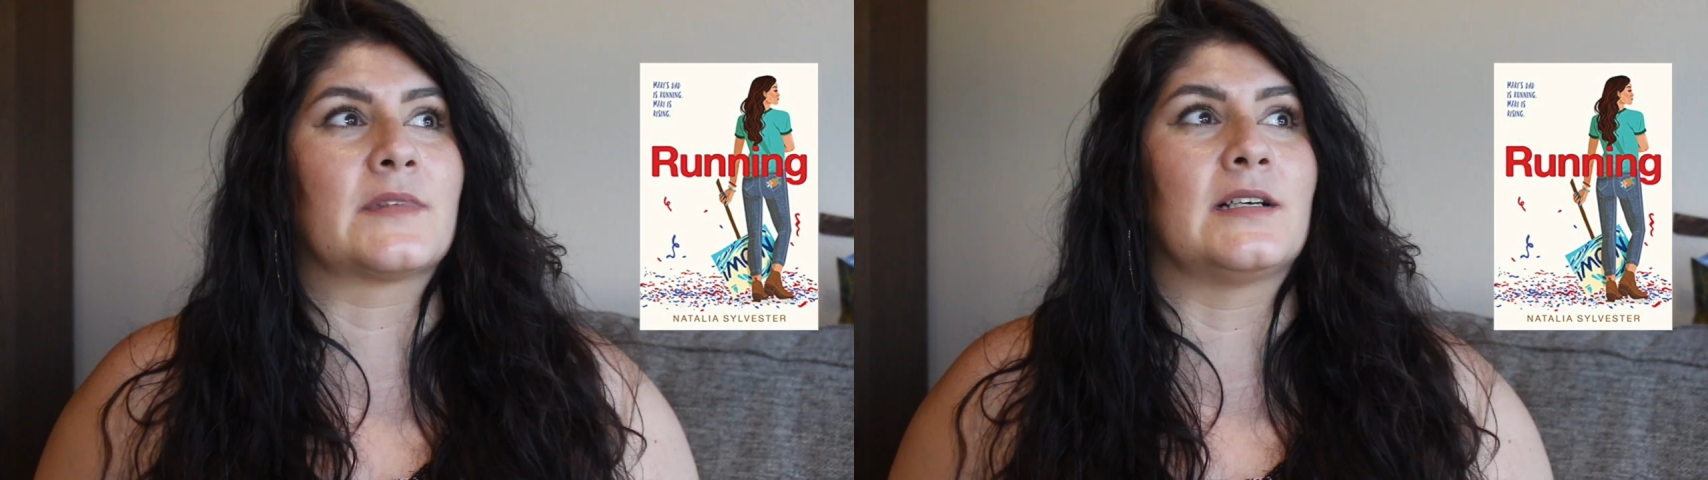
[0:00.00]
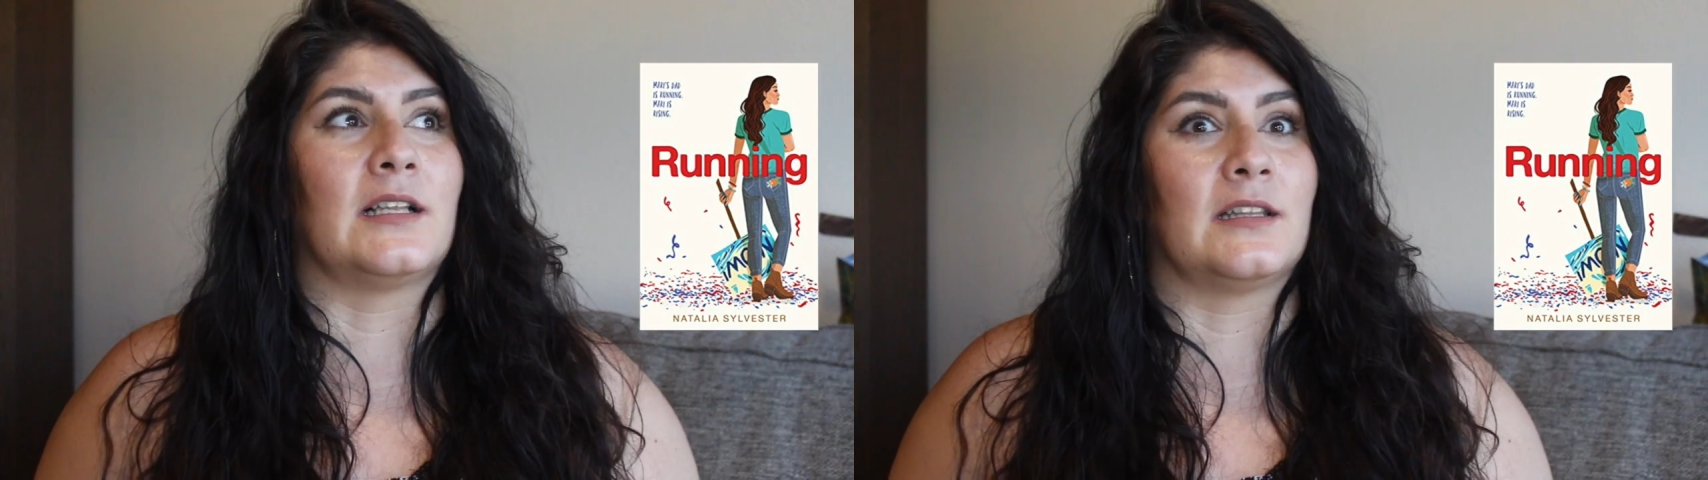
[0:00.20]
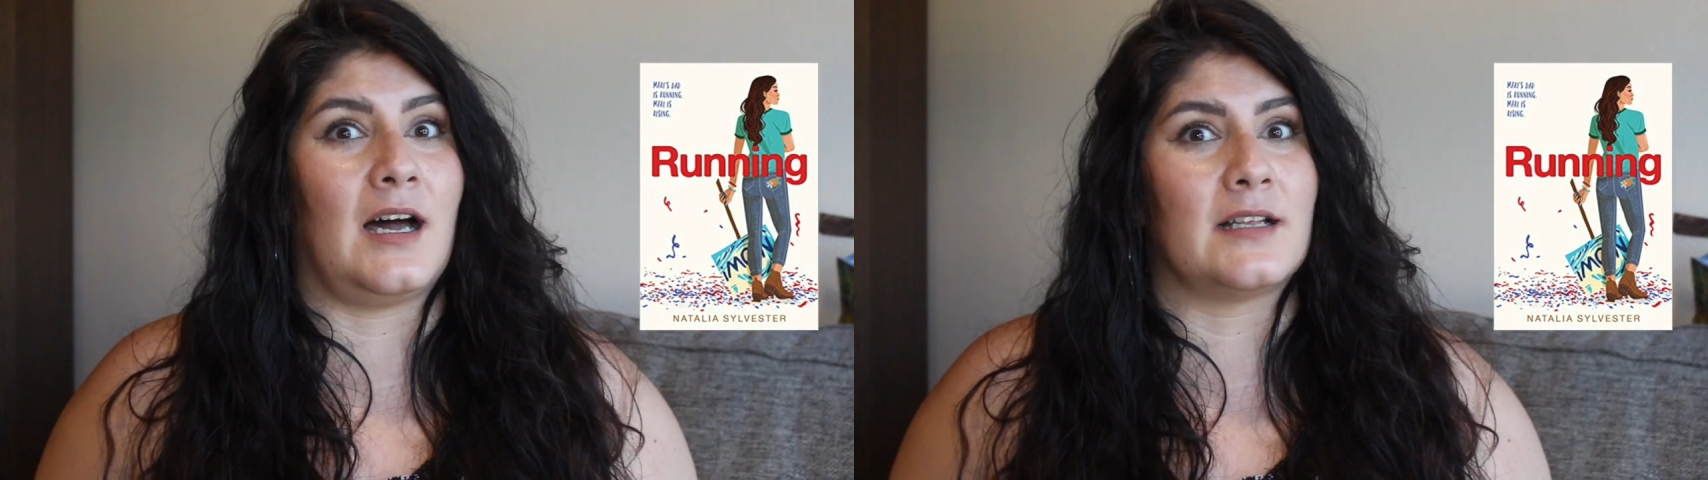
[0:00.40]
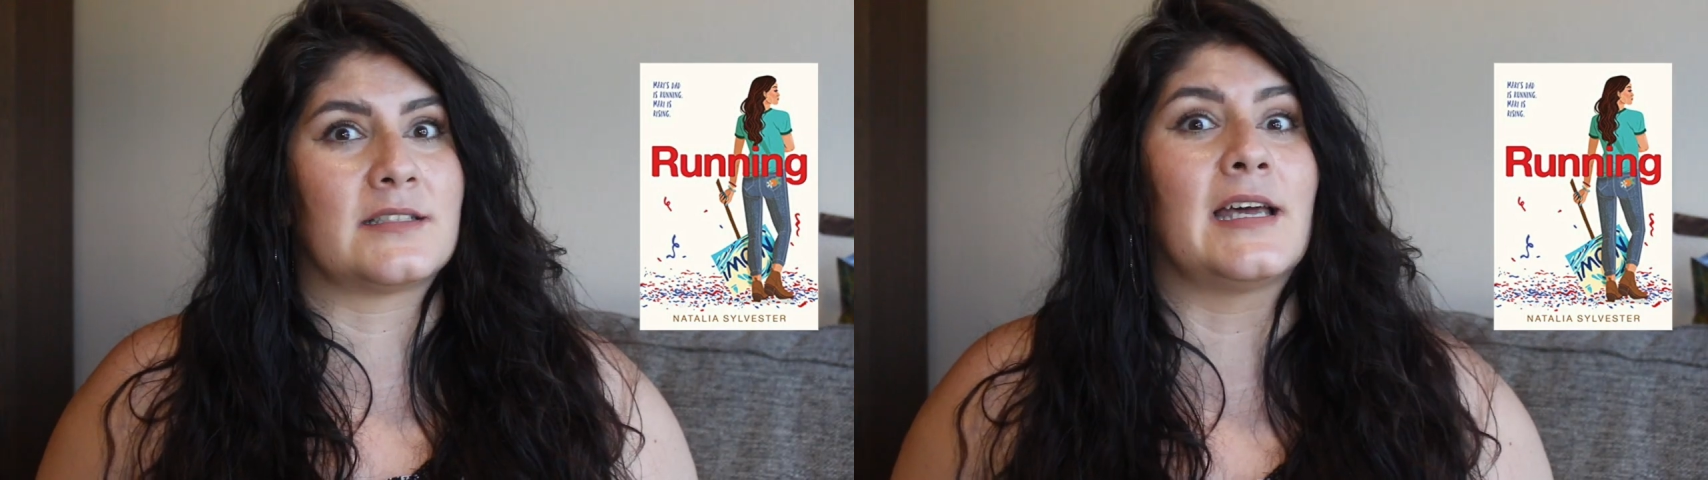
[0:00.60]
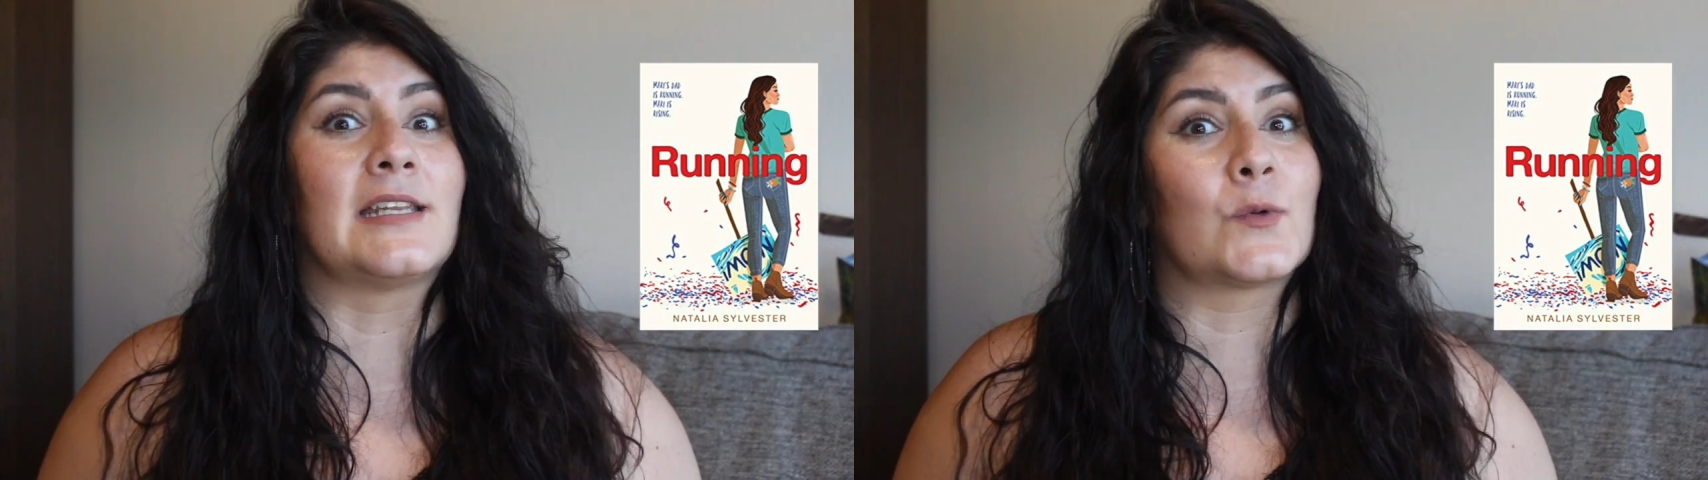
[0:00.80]
a
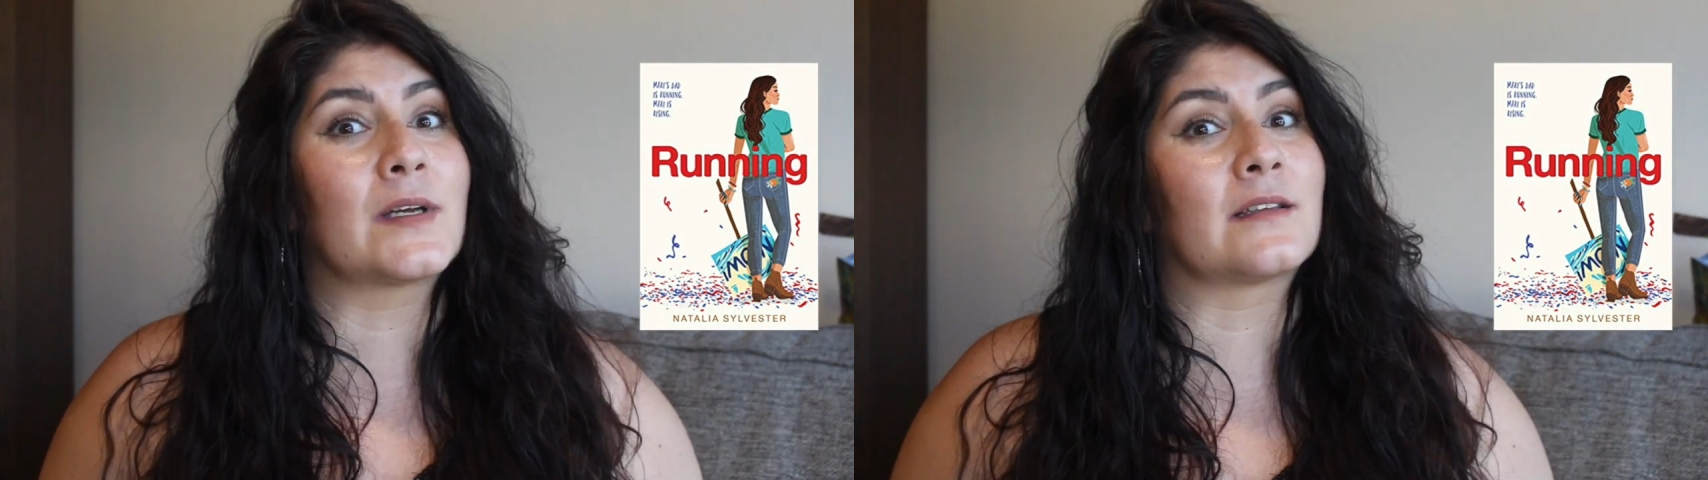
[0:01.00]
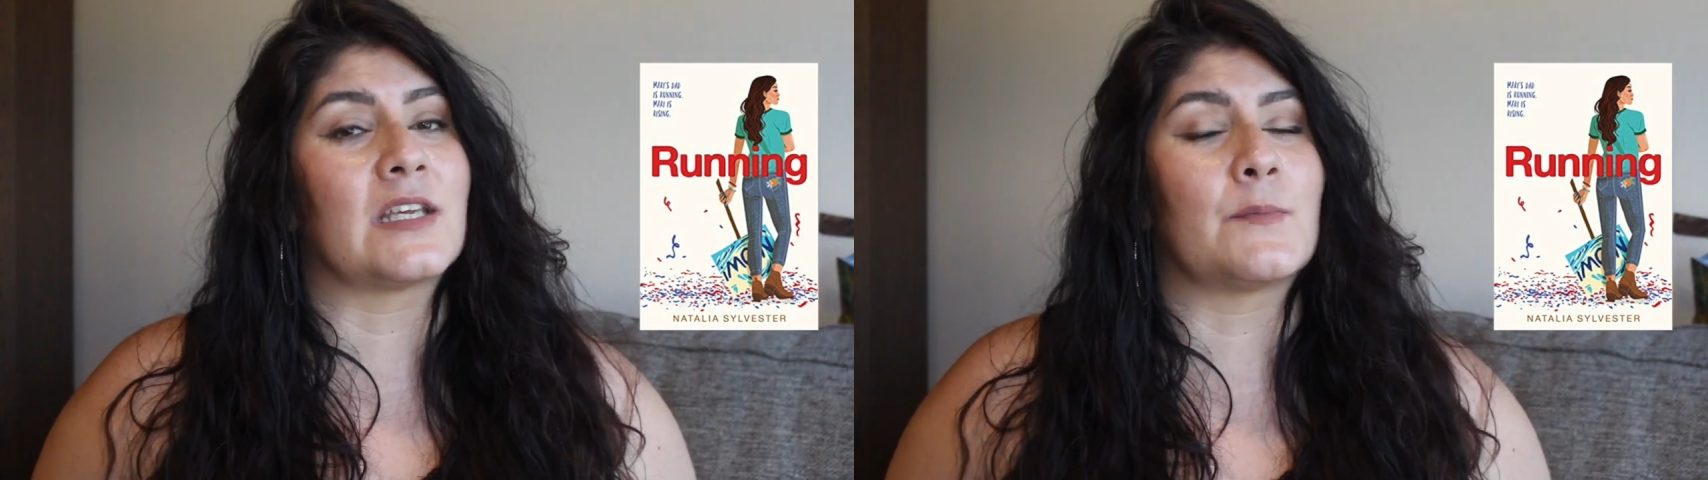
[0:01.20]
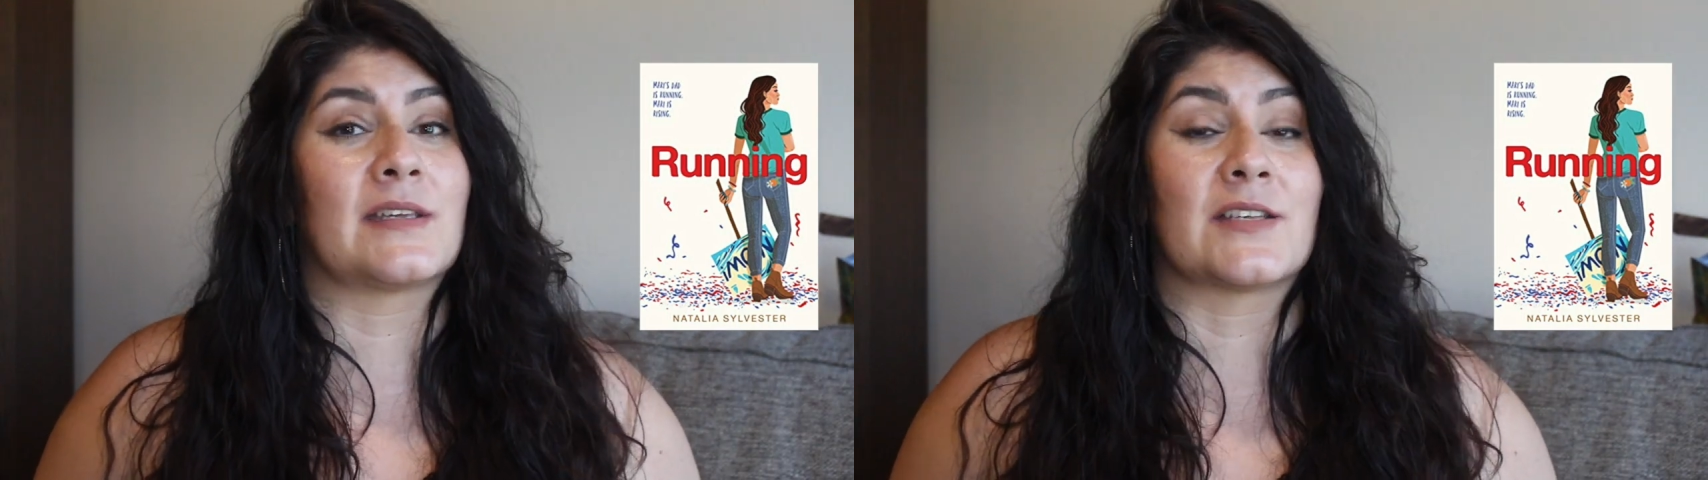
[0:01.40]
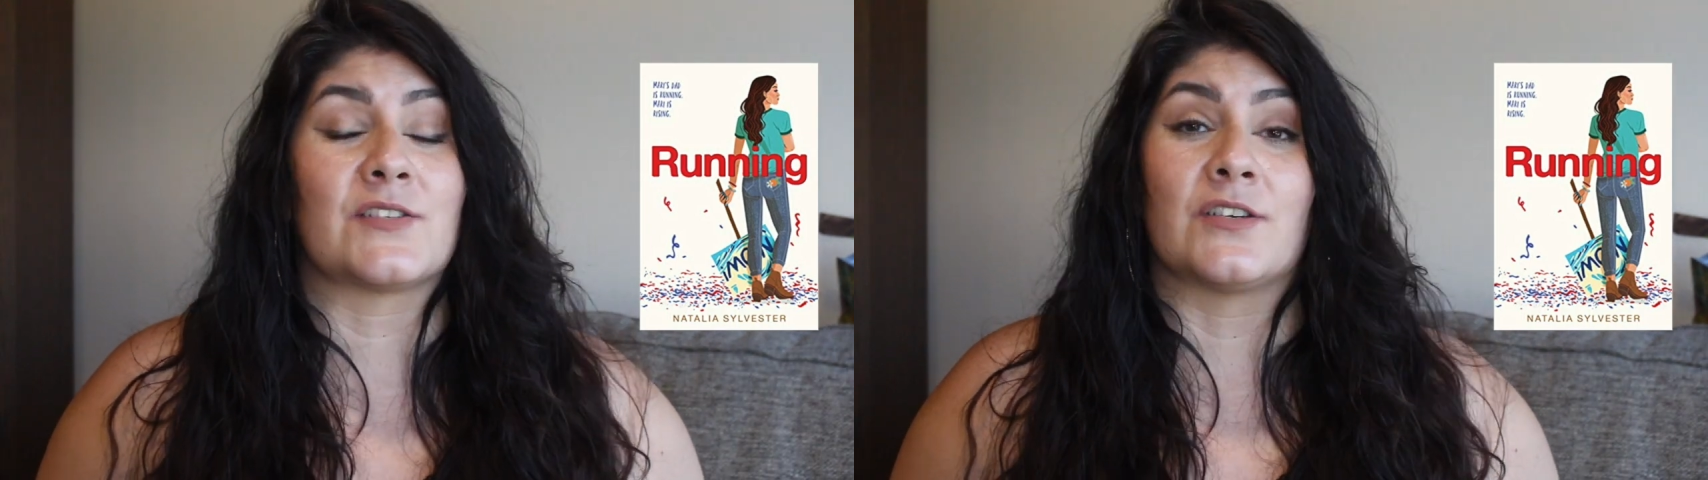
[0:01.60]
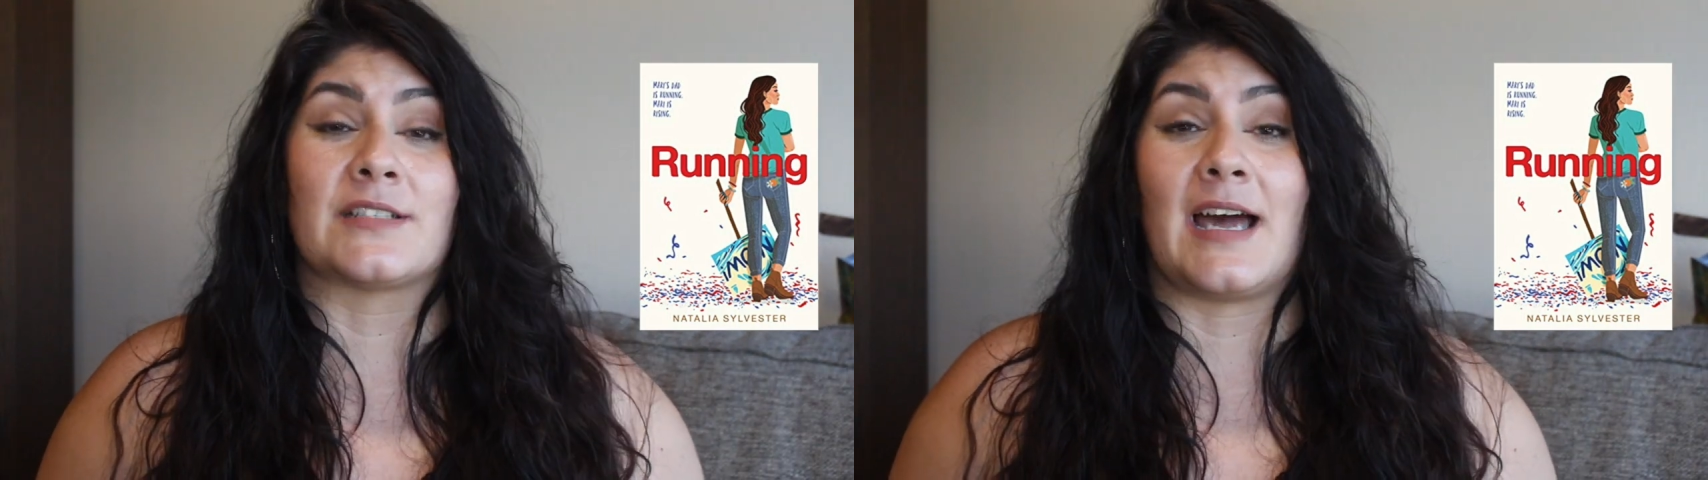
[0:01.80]
lot and quickly because
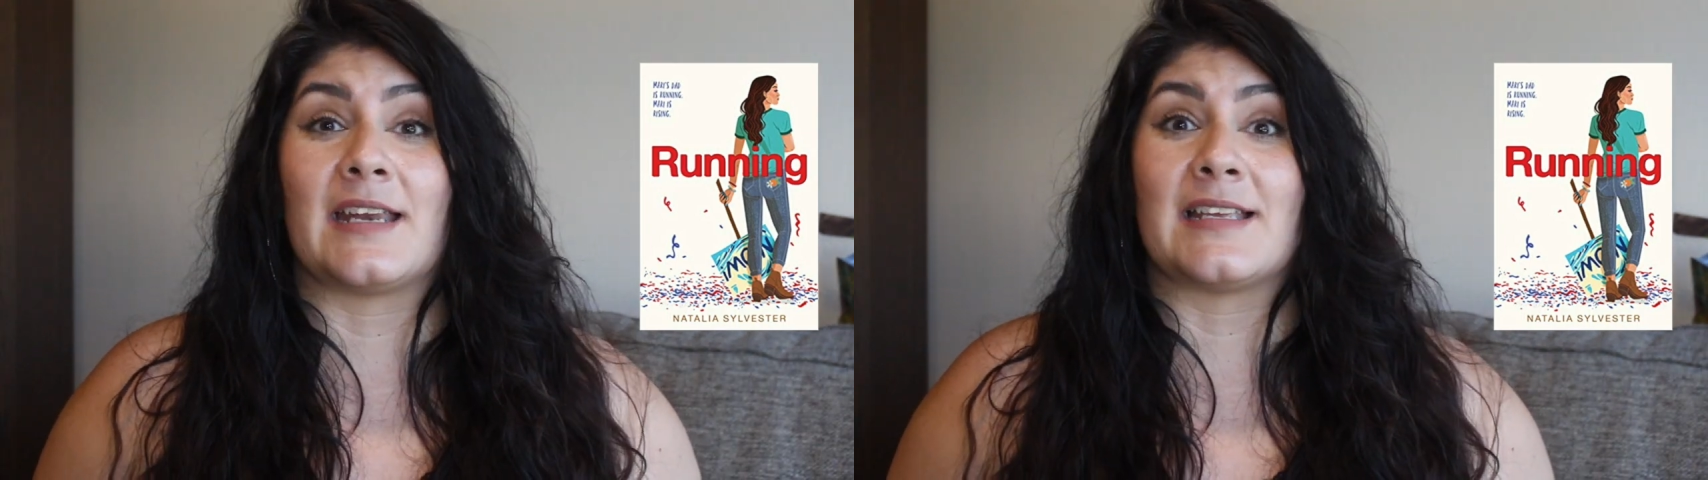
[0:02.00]
her dad